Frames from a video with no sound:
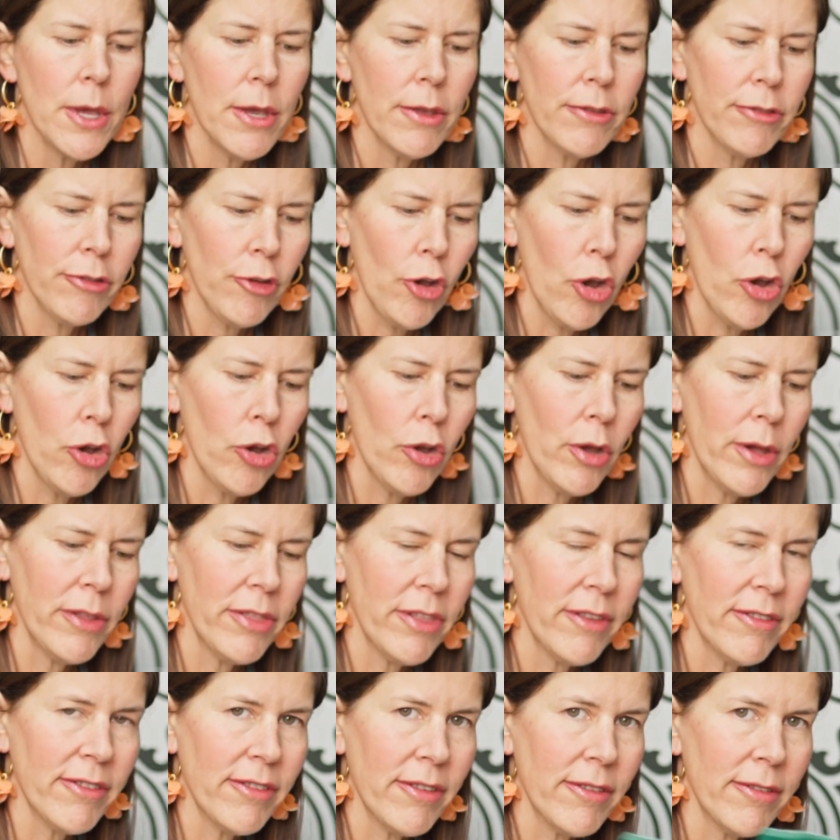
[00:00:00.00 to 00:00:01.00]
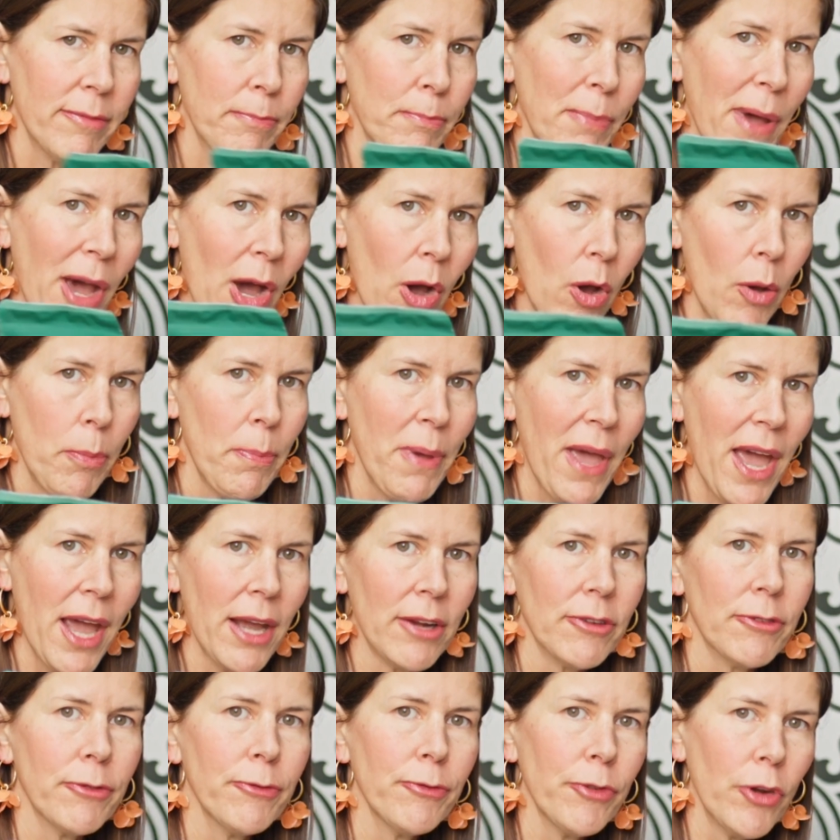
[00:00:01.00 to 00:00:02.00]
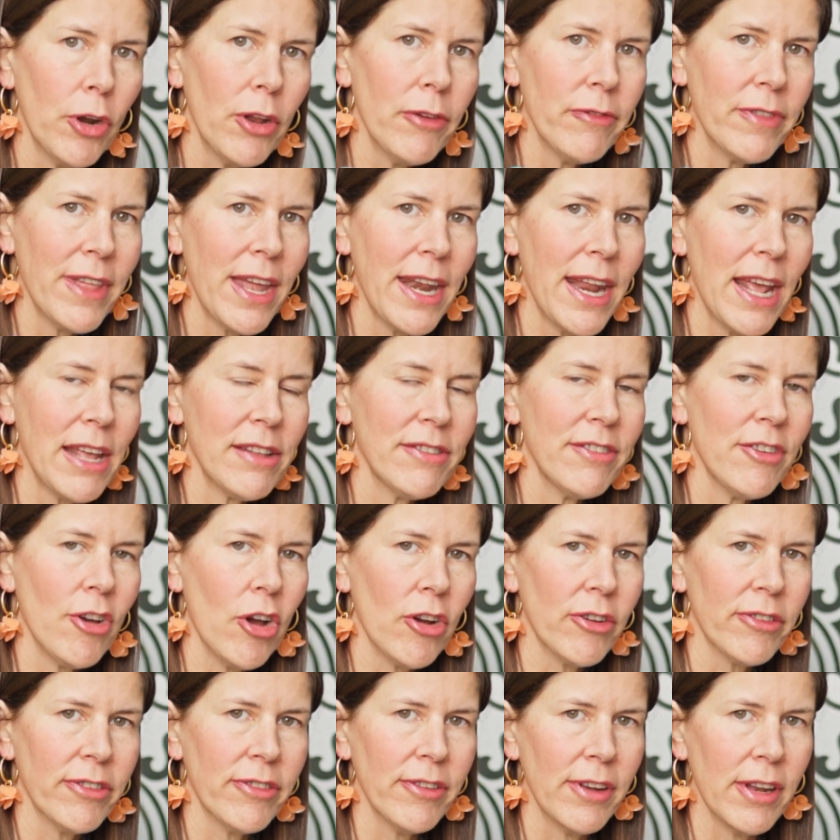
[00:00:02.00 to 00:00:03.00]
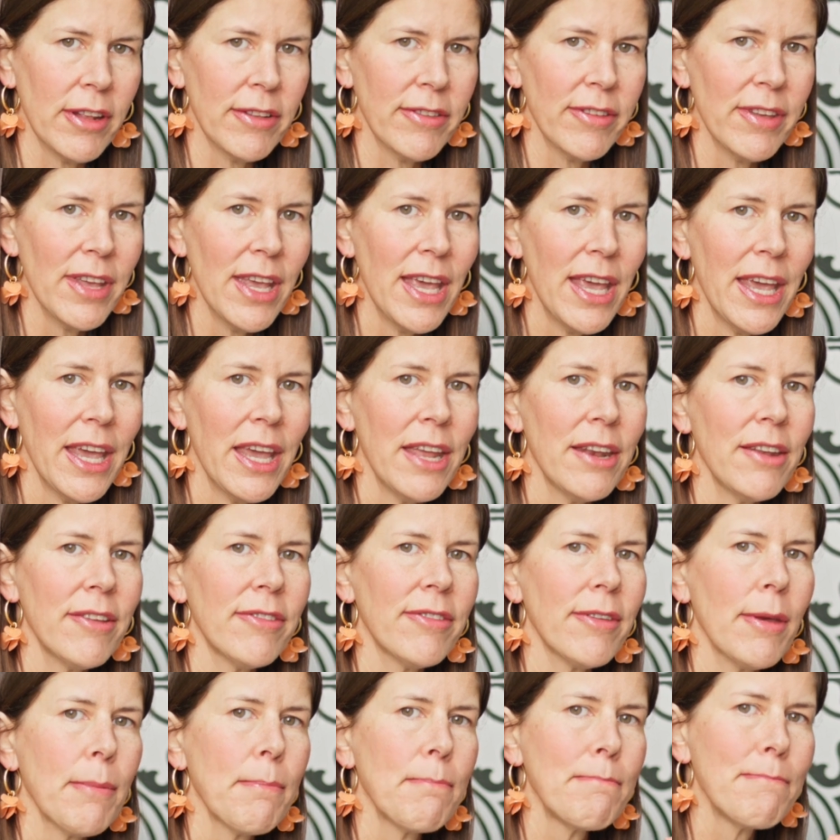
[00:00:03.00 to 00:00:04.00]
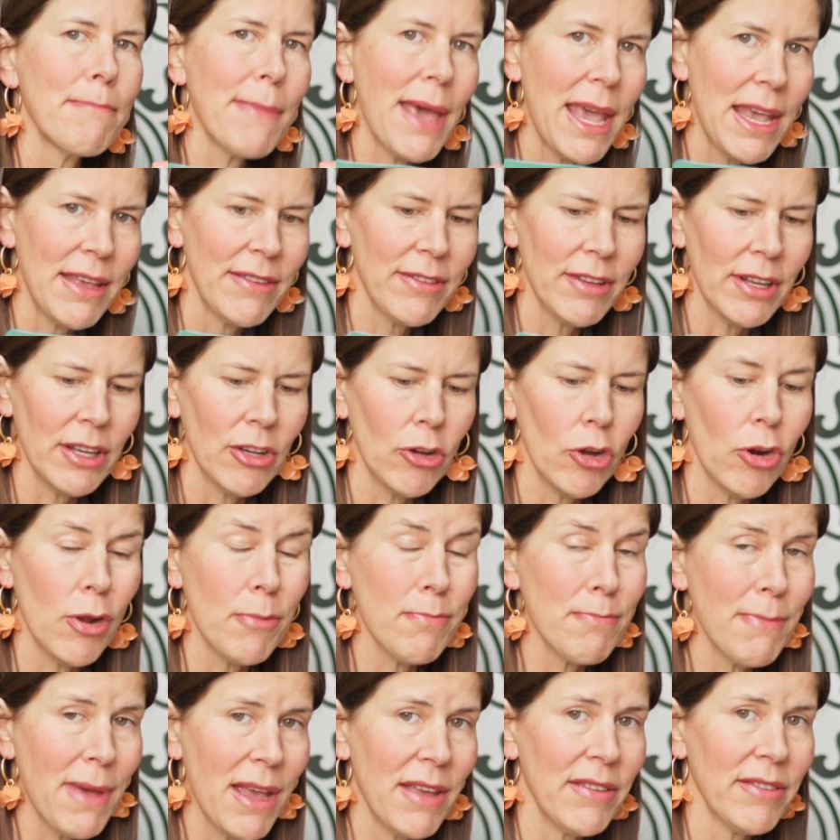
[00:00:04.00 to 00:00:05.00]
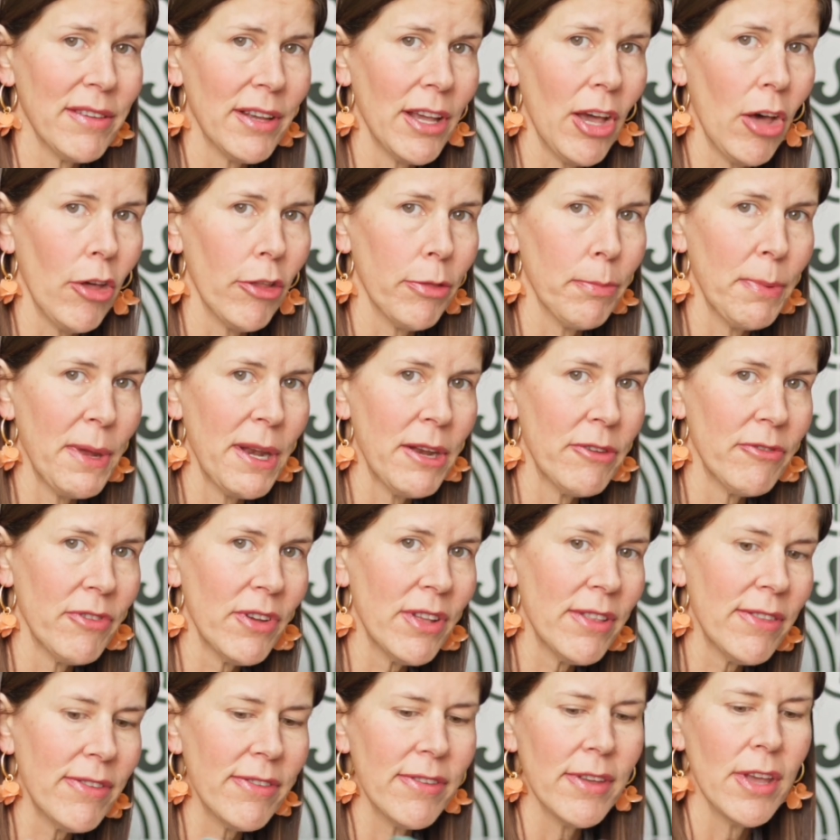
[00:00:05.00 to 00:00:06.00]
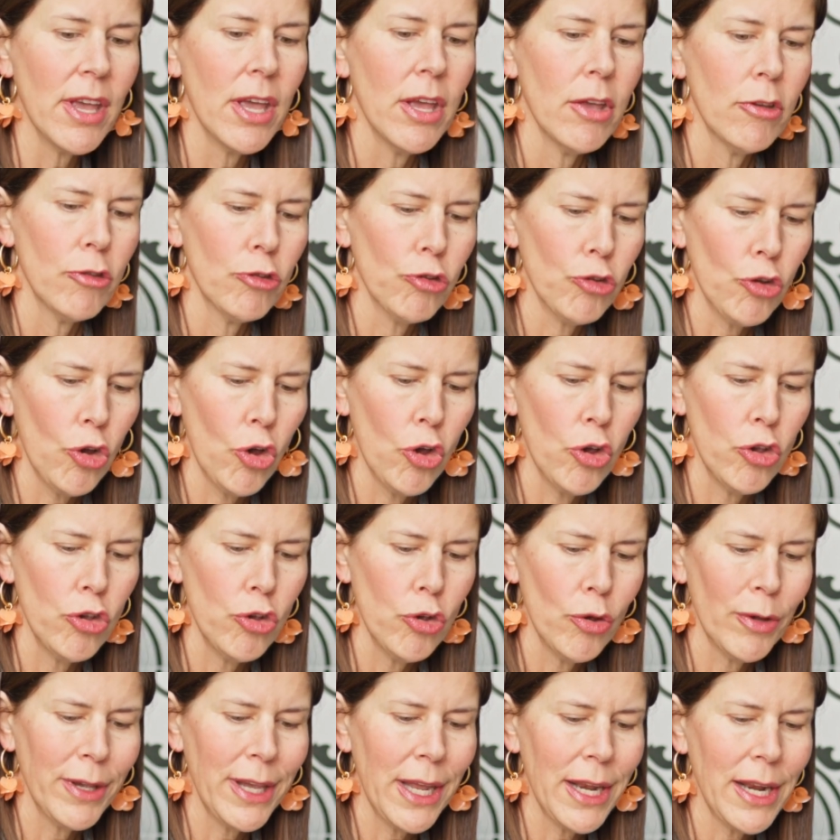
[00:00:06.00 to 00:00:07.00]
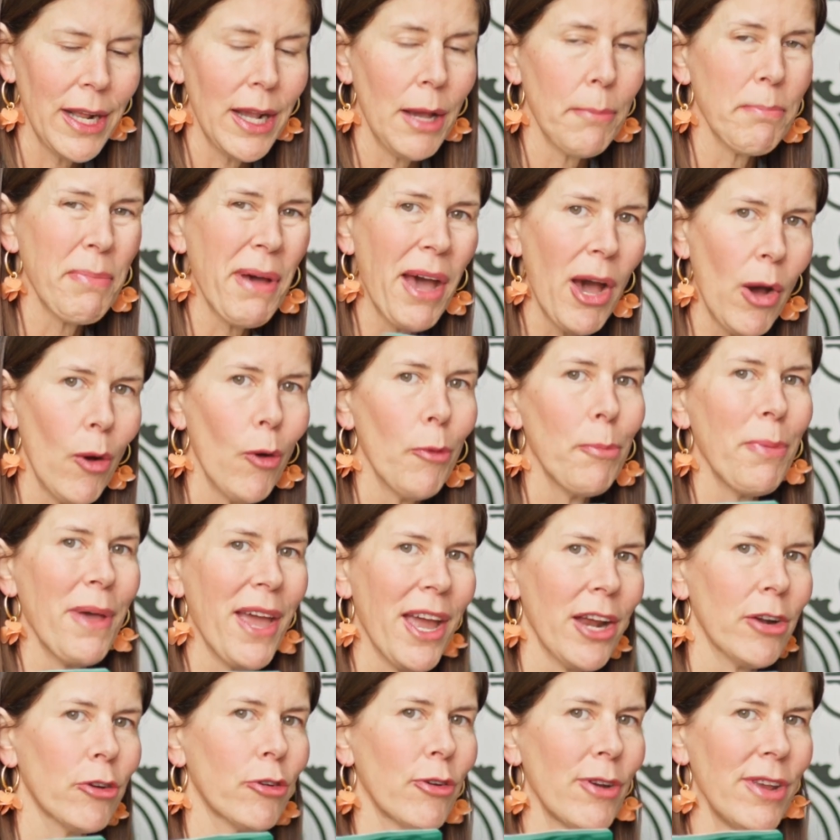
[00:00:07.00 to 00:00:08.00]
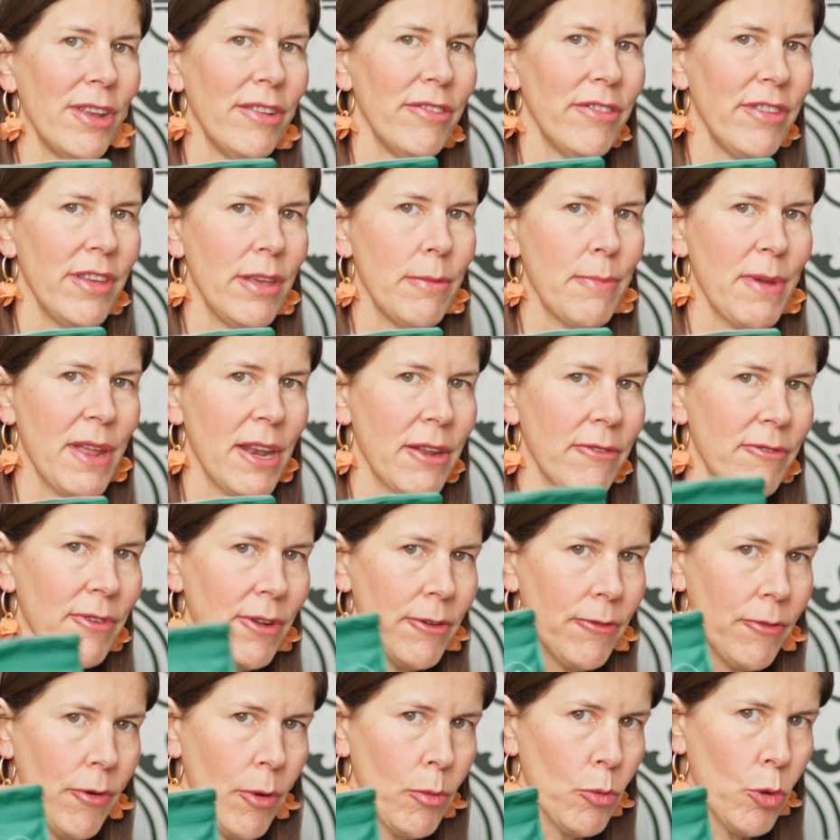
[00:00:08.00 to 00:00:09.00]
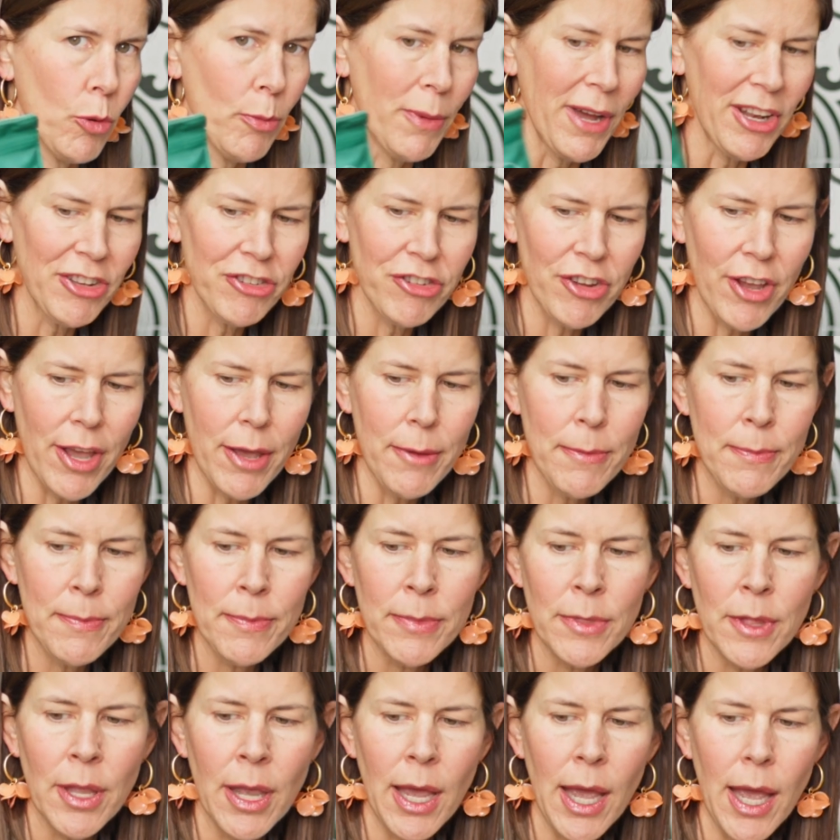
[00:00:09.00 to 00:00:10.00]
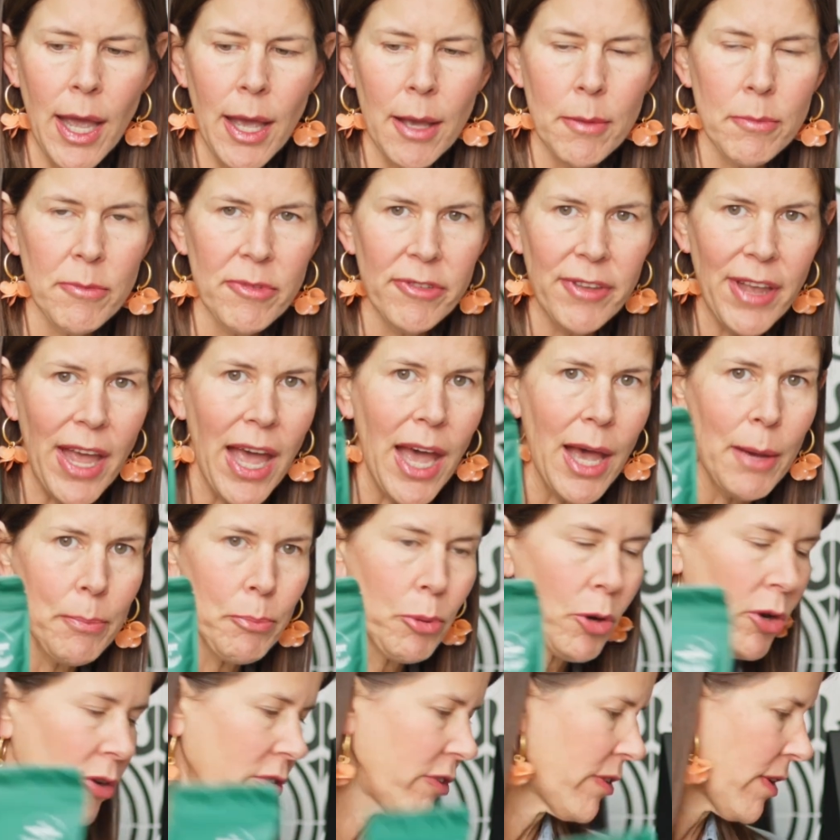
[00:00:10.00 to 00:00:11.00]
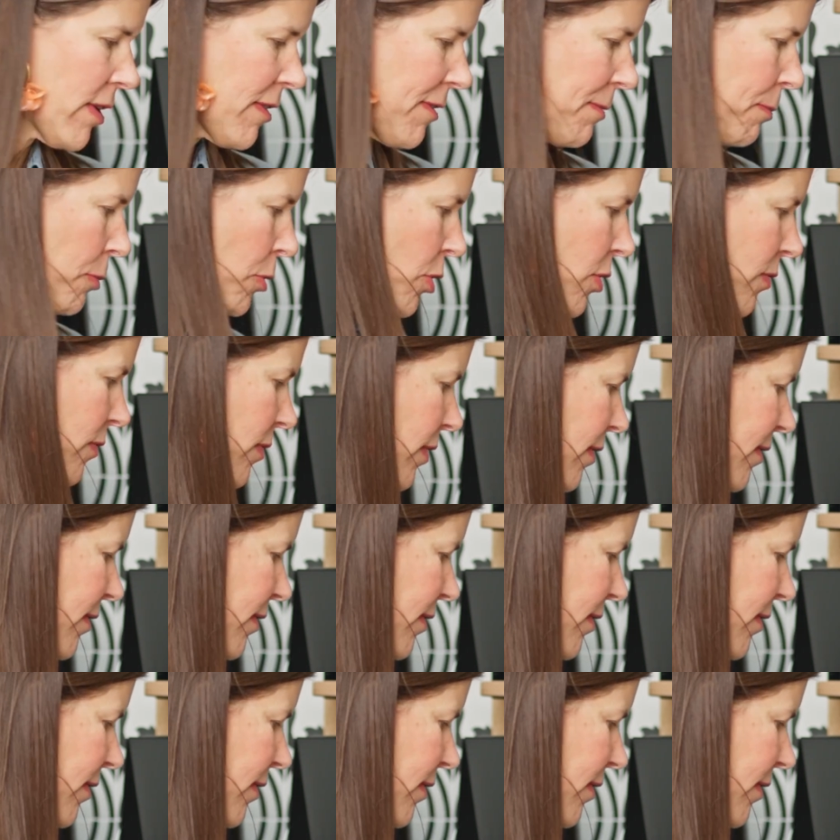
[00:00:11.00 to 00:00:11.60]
So this is power packed, full of that antioxidant. It is amazing, got amazing health benefits. So you're getting a power packed green tea benefit from your matcha. So I put a spoon of